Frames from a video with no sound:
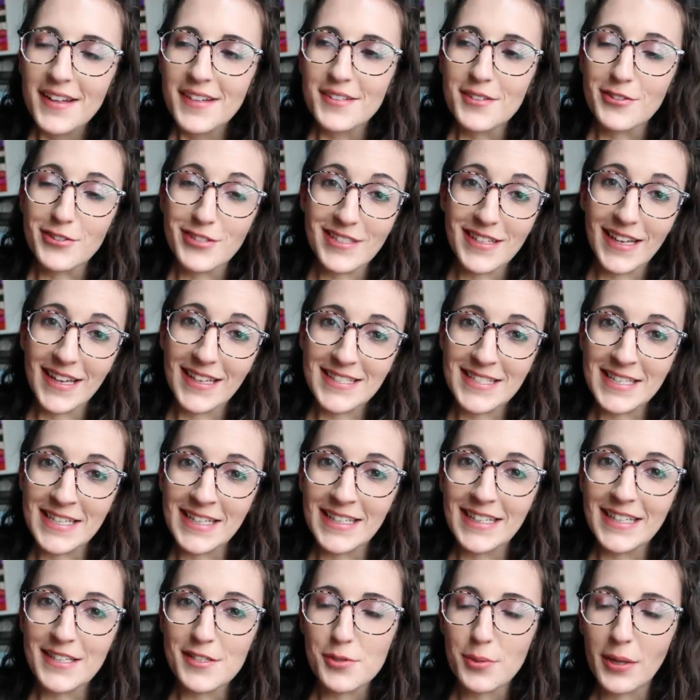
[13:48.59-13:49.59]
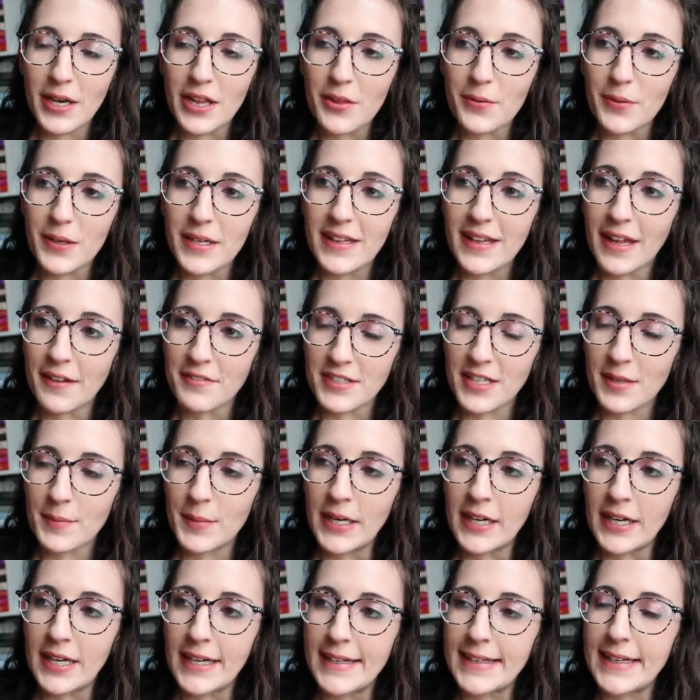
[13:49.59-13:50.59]
So she's 18, he's 23, and they have to get
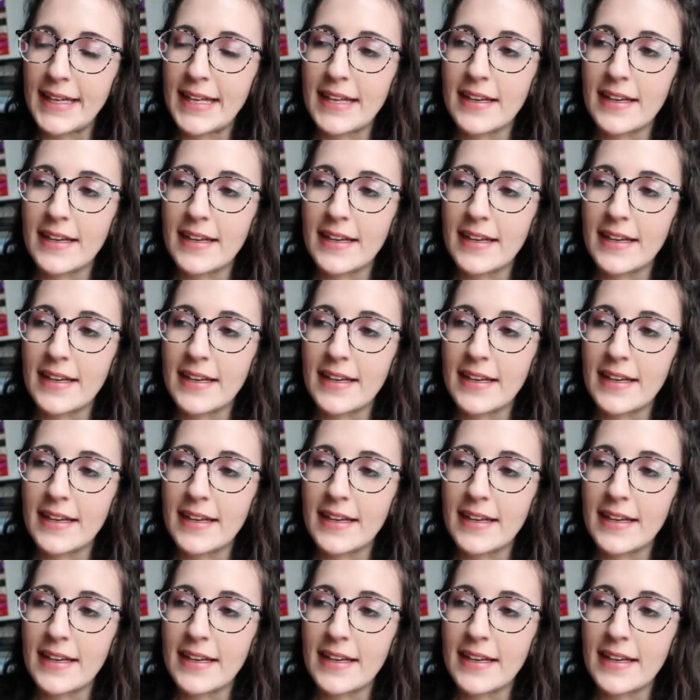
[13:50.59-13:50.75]
married.